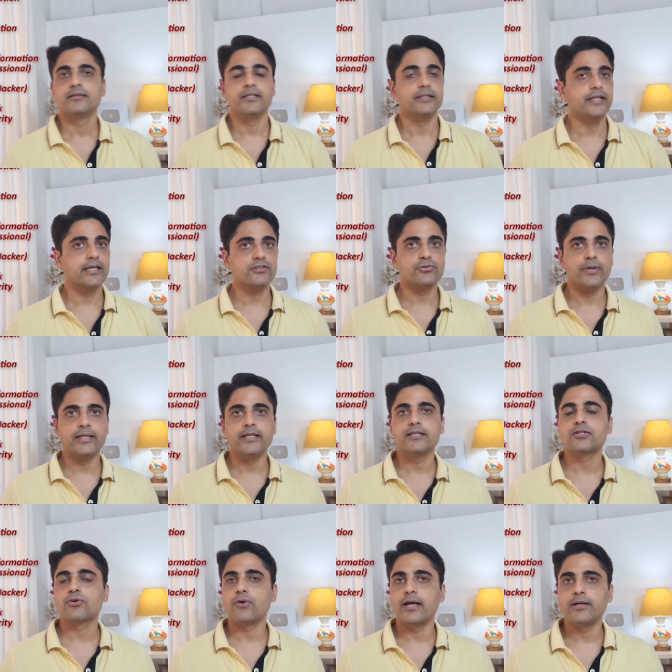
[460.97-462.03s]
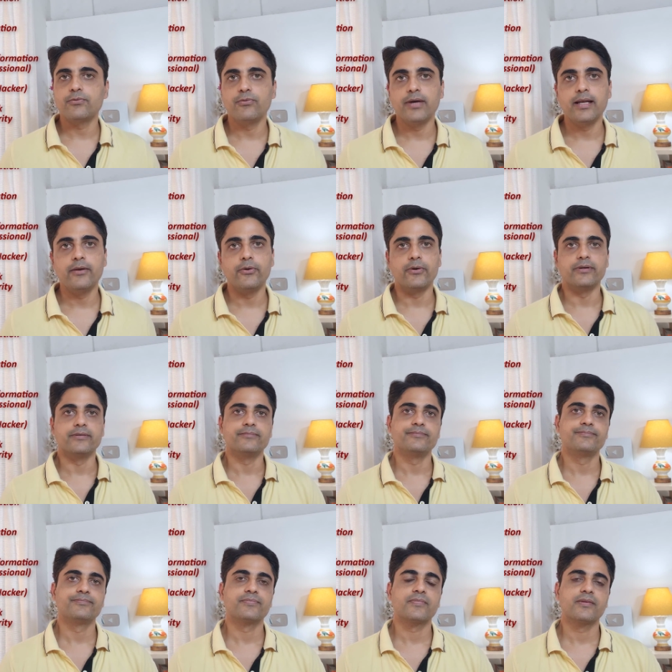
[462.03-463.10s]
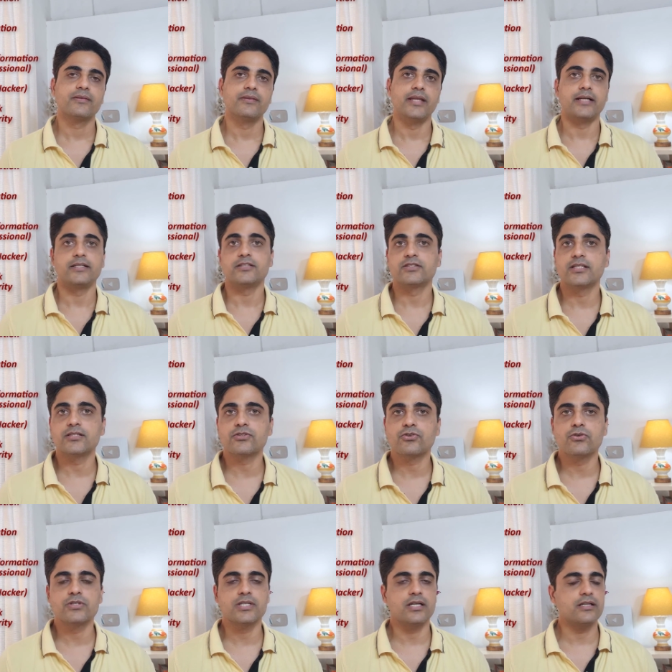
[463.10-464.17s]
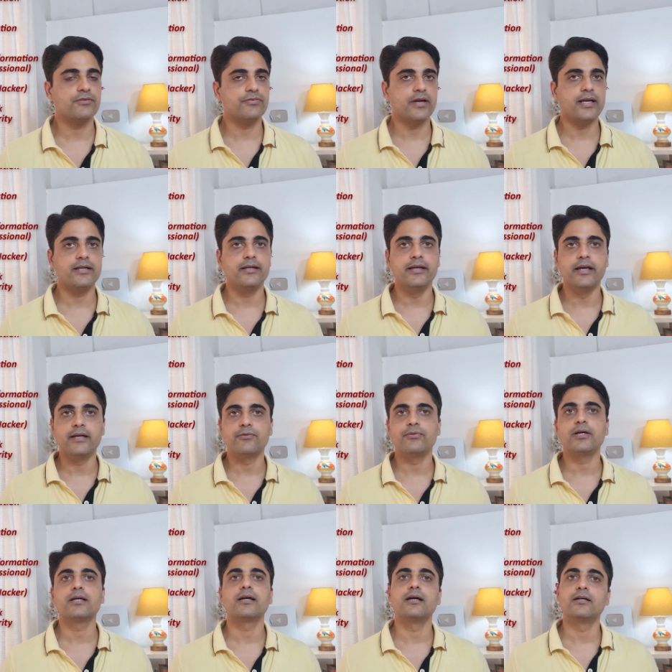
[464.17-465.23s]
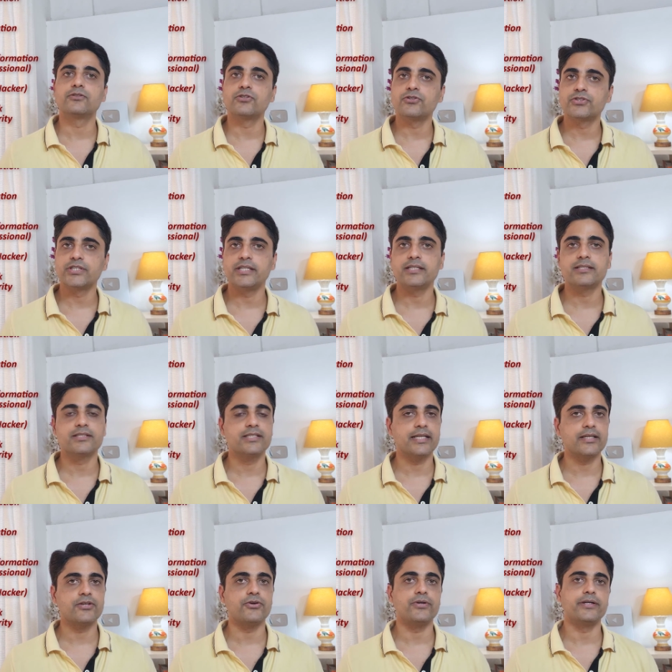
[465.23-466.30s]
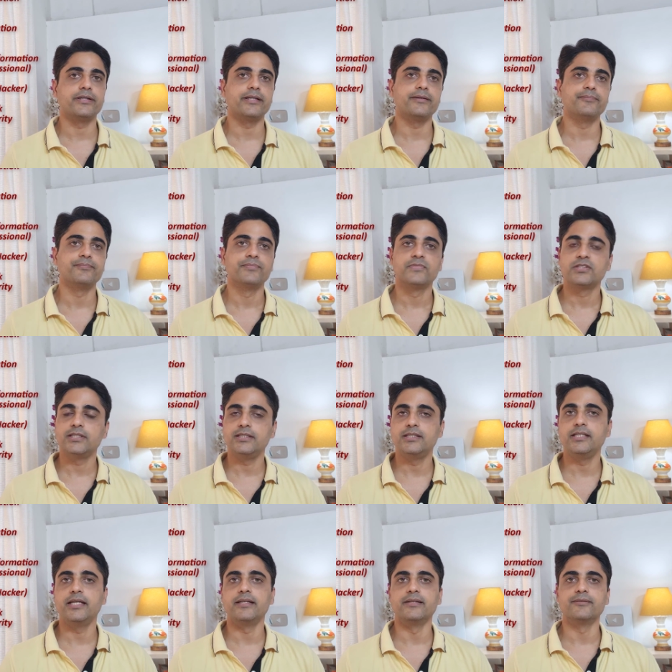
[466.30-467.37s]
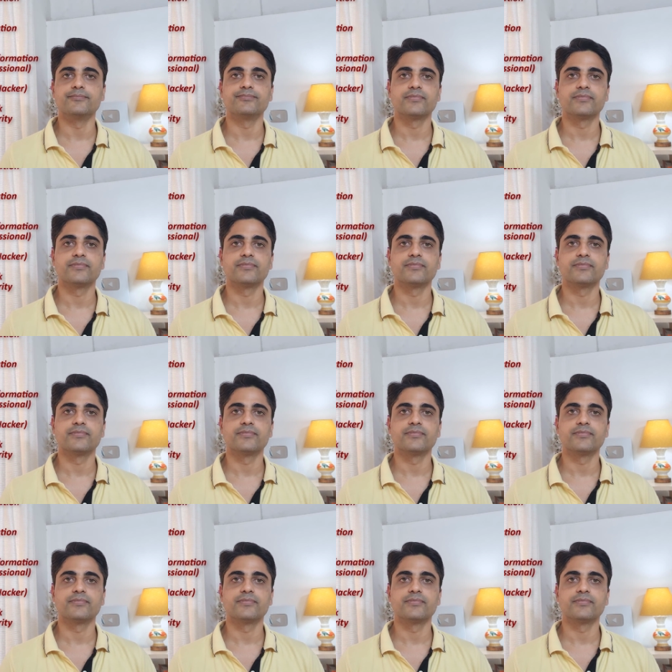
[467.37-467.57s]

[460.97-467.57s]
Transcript: The next one is quite well known that is Cisco Certified Network Associate Security, CCNA.